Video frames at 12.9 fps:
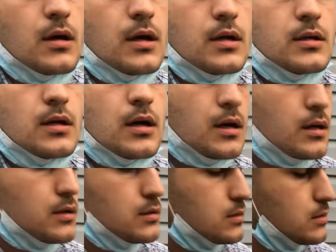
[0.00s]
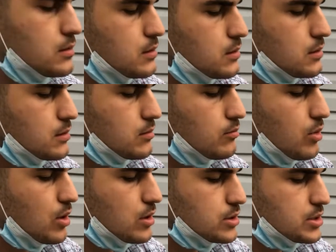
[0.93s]
and
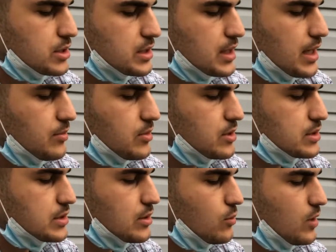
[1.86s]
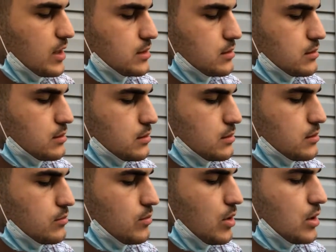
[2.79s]
polish the top of this. They're wet
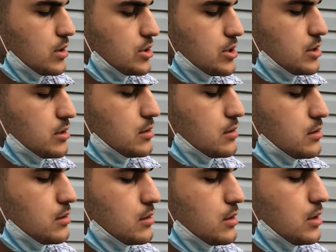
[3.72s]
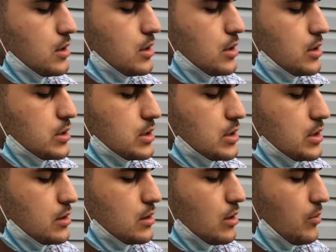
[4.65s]
polishing, so you need
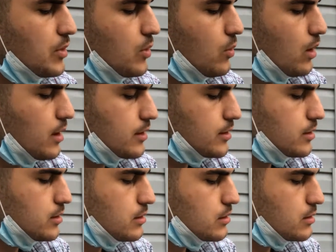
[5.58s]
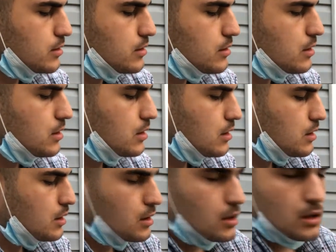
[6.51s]
a little bit of water.
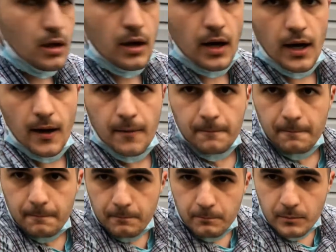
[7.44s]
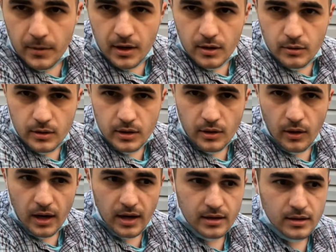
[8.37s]
And I don't want to go
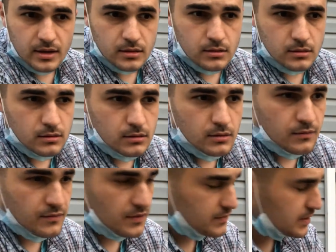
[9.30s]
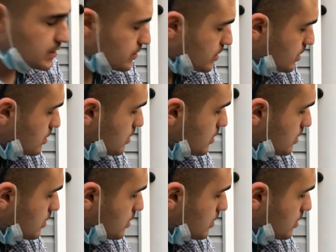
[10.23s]
higher than 50 grit,